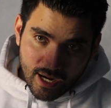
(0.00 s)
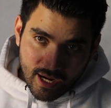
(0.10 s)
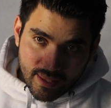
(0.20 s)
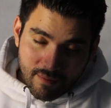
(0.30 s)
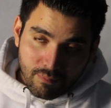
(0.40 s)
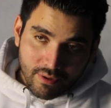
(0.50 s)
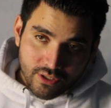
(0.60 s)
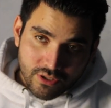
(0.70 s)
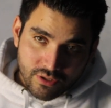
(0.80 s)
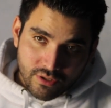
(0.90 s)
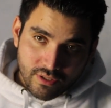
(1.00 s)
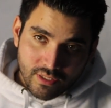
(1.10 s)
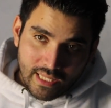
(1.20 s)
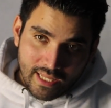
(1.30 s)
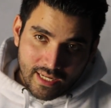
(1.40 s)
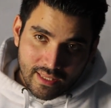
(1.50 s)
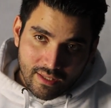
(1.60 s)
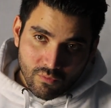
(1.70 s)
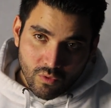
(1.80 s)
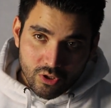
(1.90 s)
and the person that
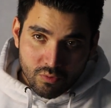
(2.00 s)
was